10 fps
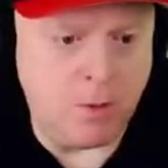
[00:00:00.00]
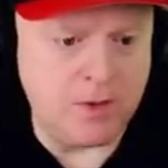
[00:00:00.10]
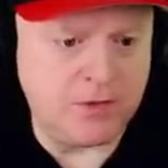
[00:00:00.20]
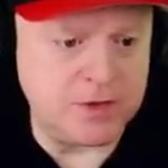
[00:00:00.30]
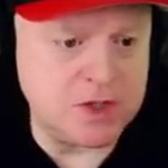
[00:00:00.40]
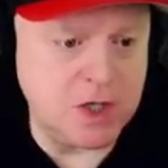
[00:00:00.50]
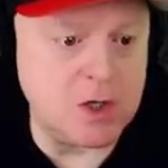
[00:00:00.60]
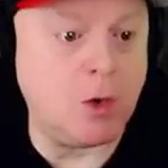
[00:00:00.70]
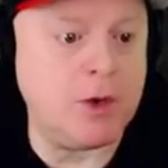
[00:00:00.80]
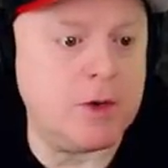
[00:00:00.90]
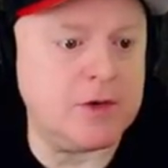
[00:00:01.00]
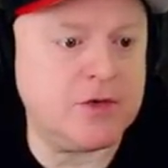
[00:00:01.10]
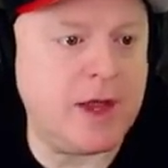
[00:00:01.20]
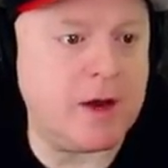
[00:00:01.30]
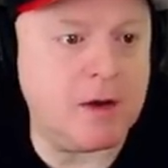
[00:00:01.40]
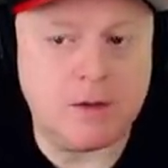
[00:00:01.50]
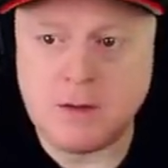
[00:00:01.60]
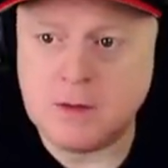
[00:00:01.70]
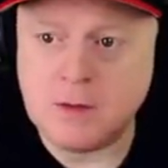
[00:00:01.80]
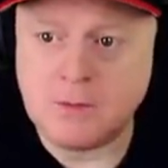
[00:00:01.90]
where's the charge? Oh, there it is there.
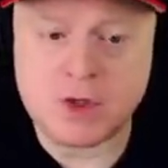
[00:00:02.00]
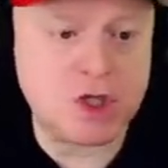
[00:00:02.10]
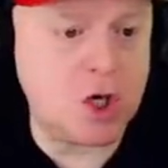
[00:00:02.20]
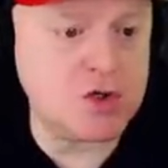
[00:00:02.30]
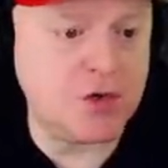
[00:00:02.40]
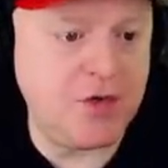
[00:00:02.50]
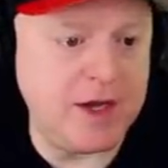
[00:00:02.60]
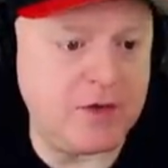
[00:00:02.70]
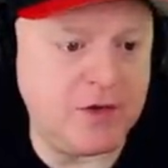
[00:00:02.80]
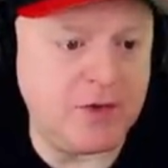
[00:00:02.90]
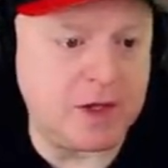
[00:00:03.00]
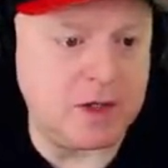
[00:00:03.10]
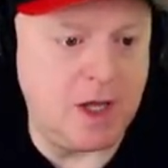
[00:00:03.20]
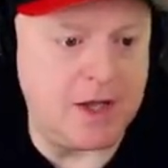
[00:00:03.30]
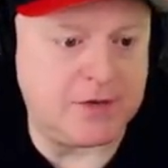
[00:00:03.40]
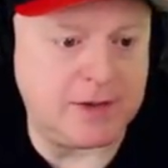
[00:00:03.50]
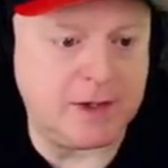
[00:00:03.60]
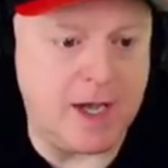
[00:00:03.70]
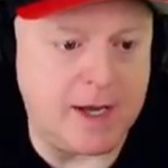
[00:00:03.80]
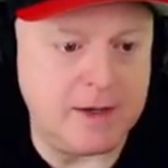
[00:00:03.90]
The charger thing is in the closet.
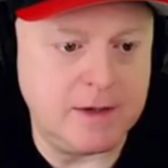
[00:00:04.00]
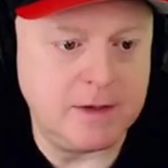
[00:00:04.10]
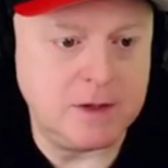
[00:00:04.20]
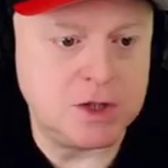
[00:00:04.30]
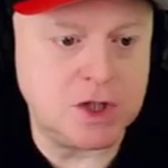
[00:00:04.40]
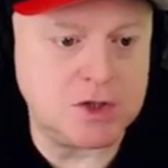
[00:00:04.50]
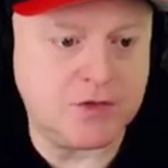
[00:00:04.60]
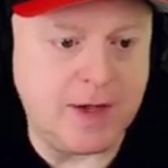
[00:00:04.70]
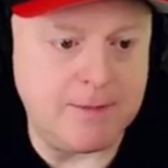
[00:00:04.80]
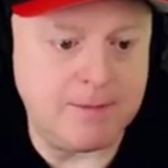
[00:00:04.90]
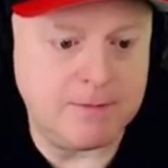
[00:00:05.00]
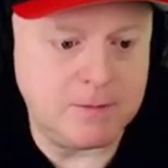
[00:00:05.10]
Got it. Charge this up.